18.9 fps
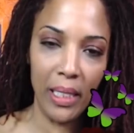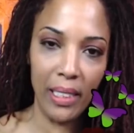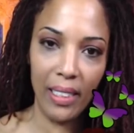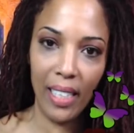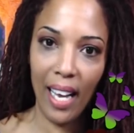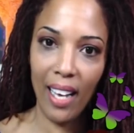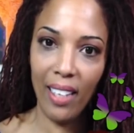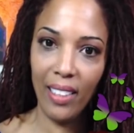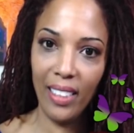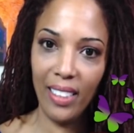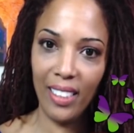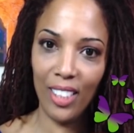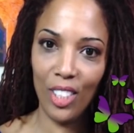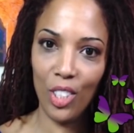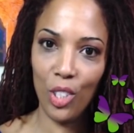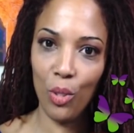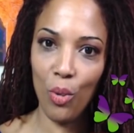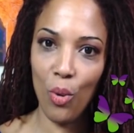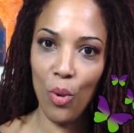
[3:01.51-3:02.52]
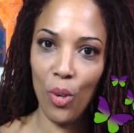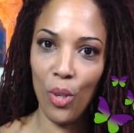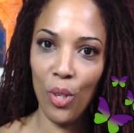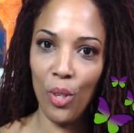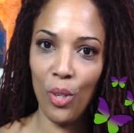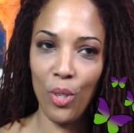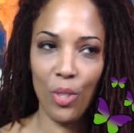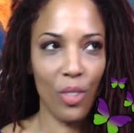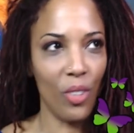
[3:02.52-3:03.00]
down essential
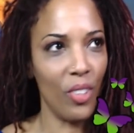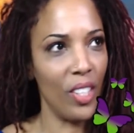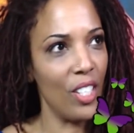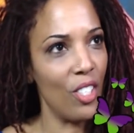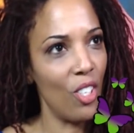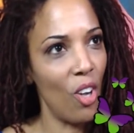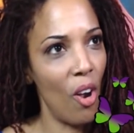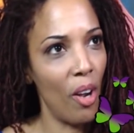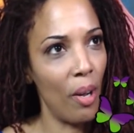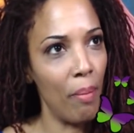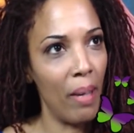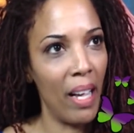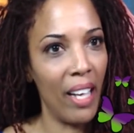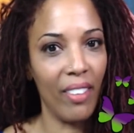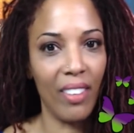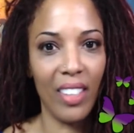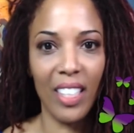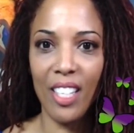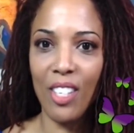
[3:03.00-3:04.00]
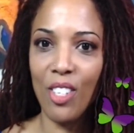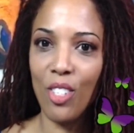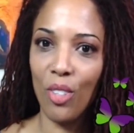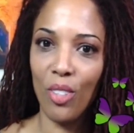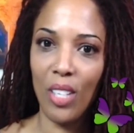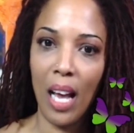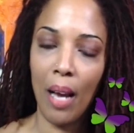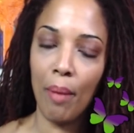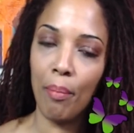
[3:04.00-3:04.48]
oils, or they talk about things are
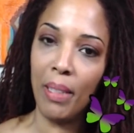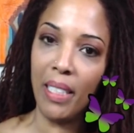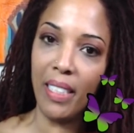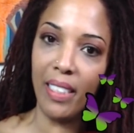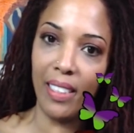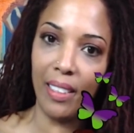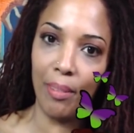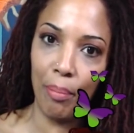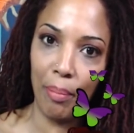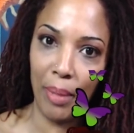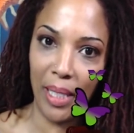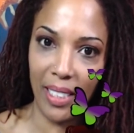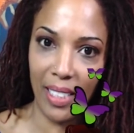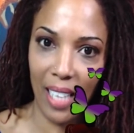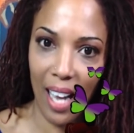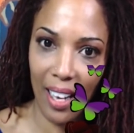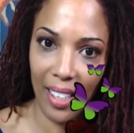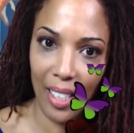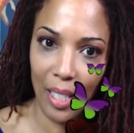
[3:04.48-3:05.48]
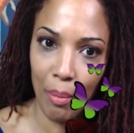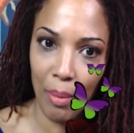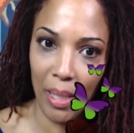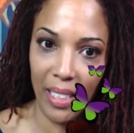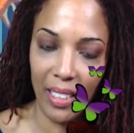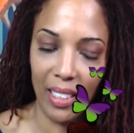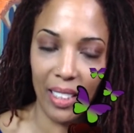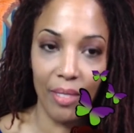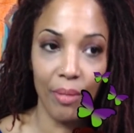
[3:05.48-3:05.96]
not been
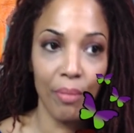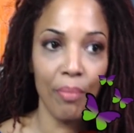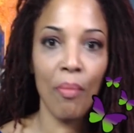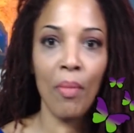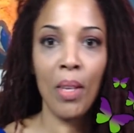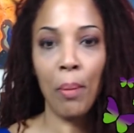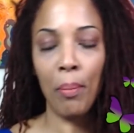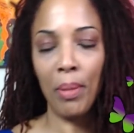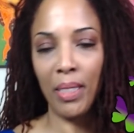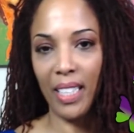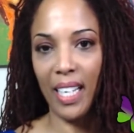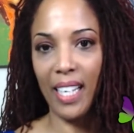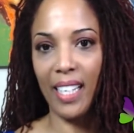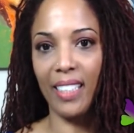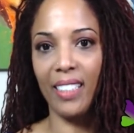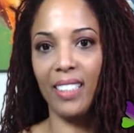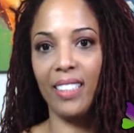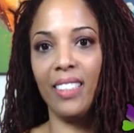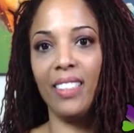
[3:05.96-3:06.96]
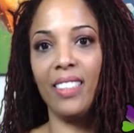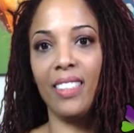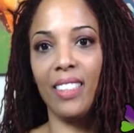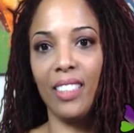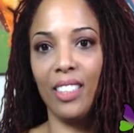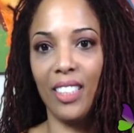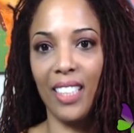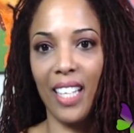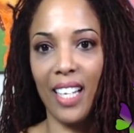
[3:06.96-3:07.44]
documented, but they can
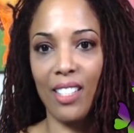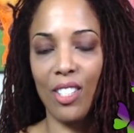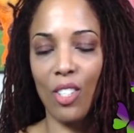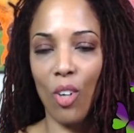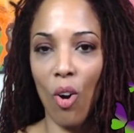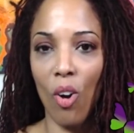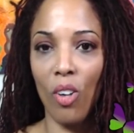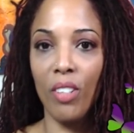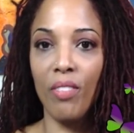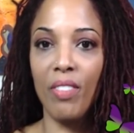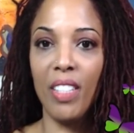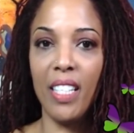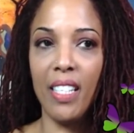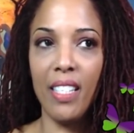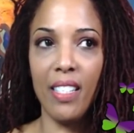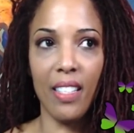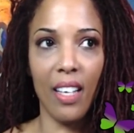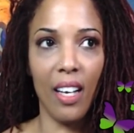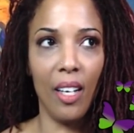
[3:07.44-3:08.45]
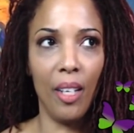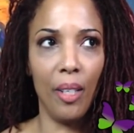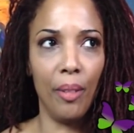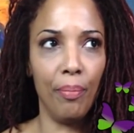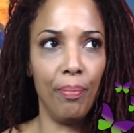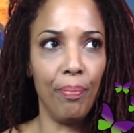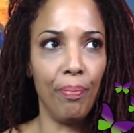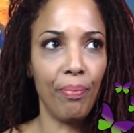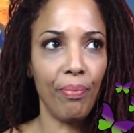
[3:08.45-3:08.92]
suggest all of these
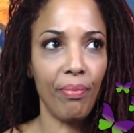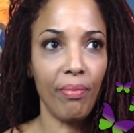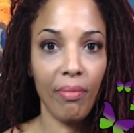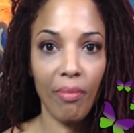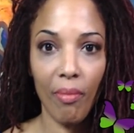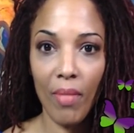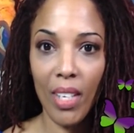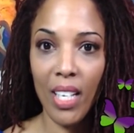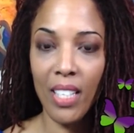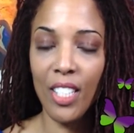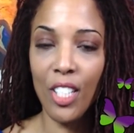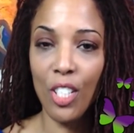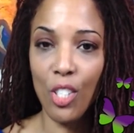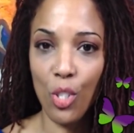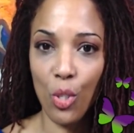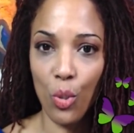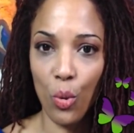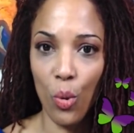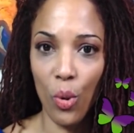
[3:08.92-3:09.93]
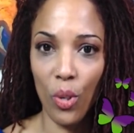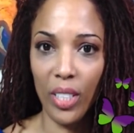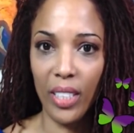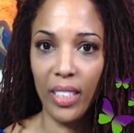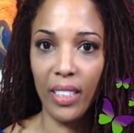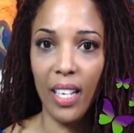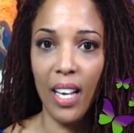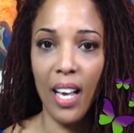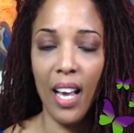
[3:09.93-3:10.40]

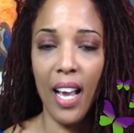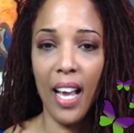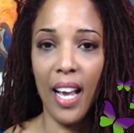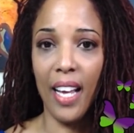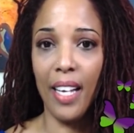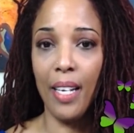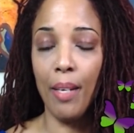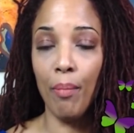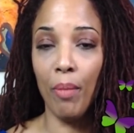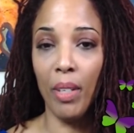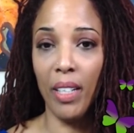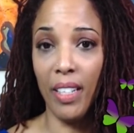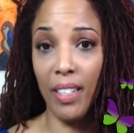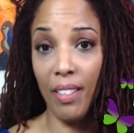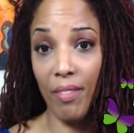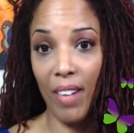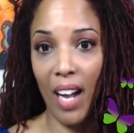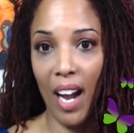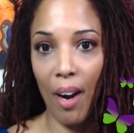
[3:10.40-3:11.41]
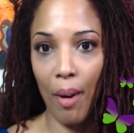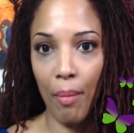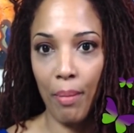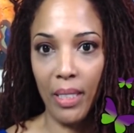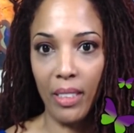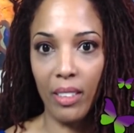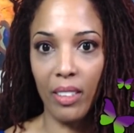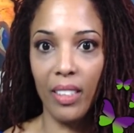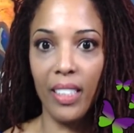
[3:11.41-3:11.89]
distorted and
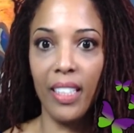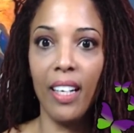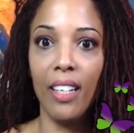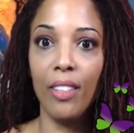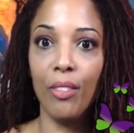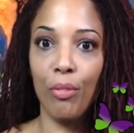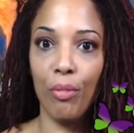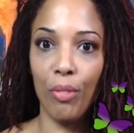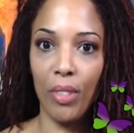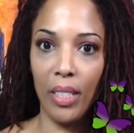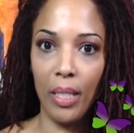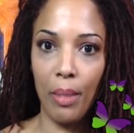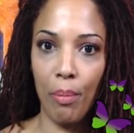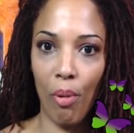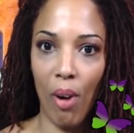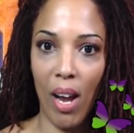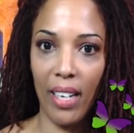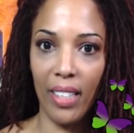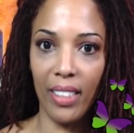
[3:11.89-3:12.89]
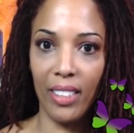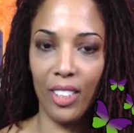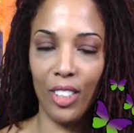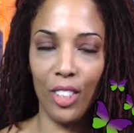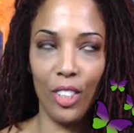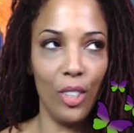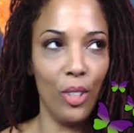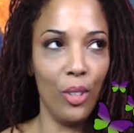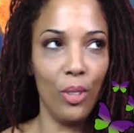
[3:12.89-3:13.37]
environmentally unfriendly products to
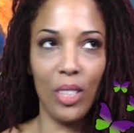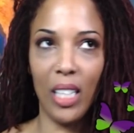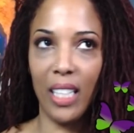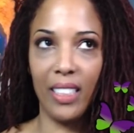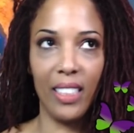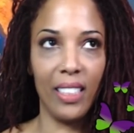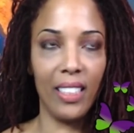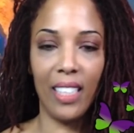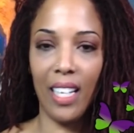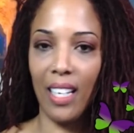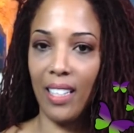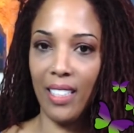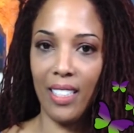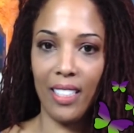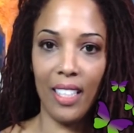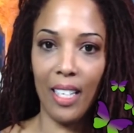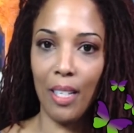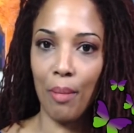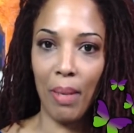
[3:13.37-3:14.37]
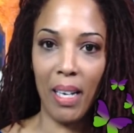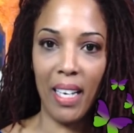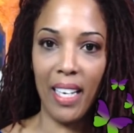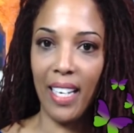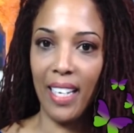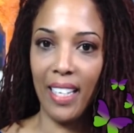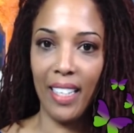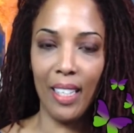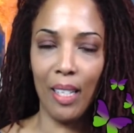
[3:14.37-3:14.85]
use, I just kind of shake my
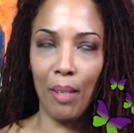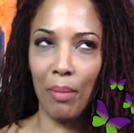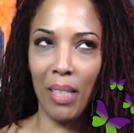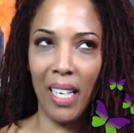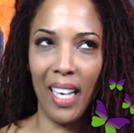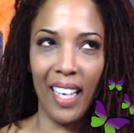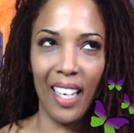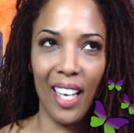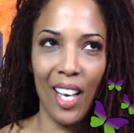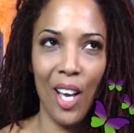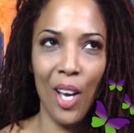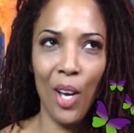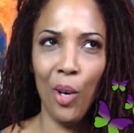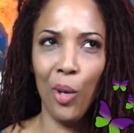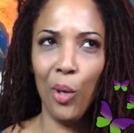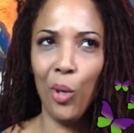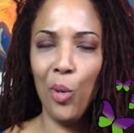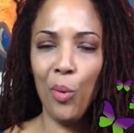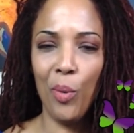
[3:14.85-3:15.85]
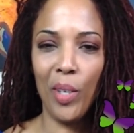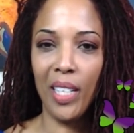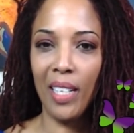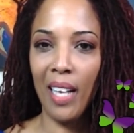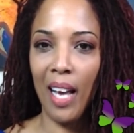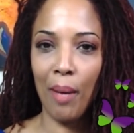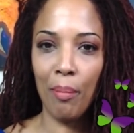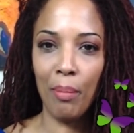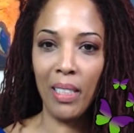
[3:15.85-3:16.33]
head and I'm like, who would
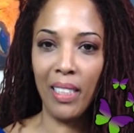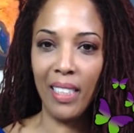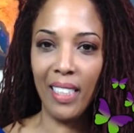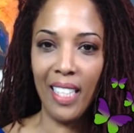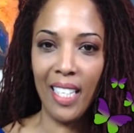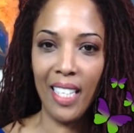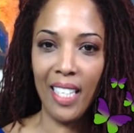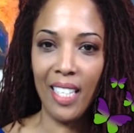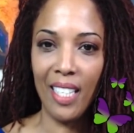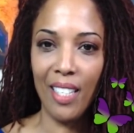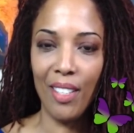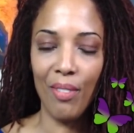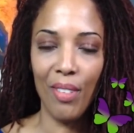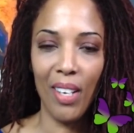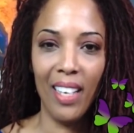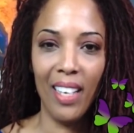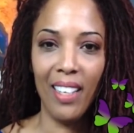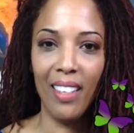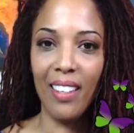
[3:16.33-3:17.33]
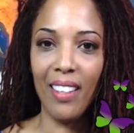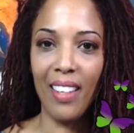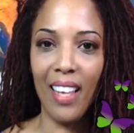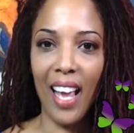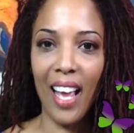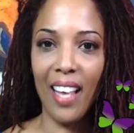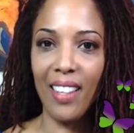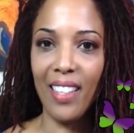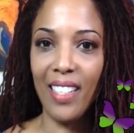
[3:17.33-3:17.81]
not believe
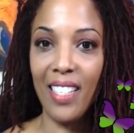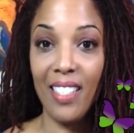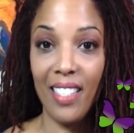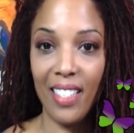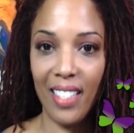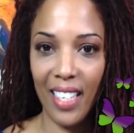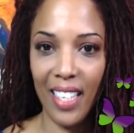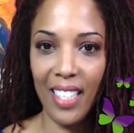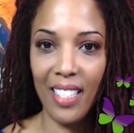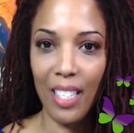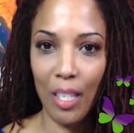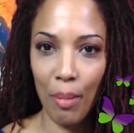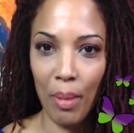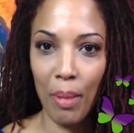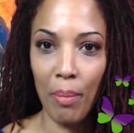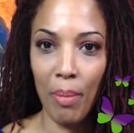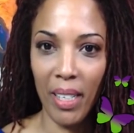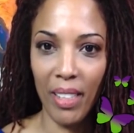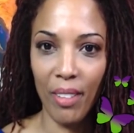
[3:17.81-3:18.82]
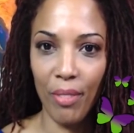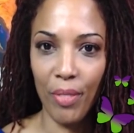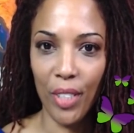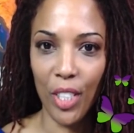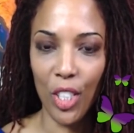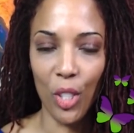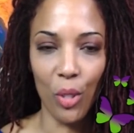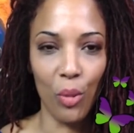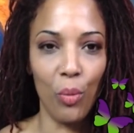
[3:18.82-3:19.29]
that these things could be
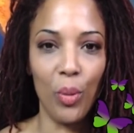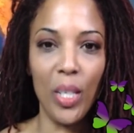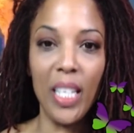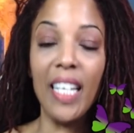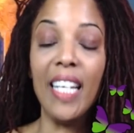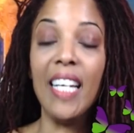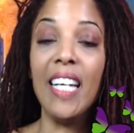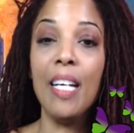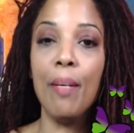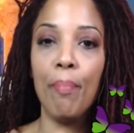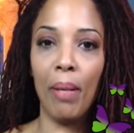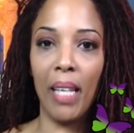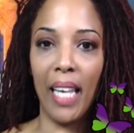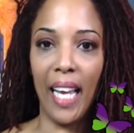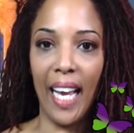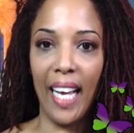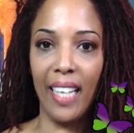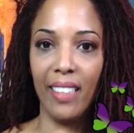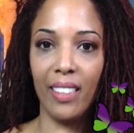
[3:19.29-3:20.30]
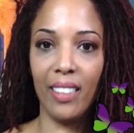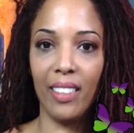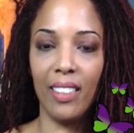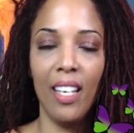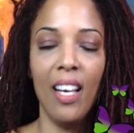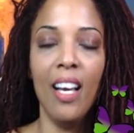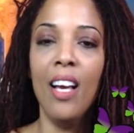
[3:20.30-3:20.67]
beneficial? We eat plants.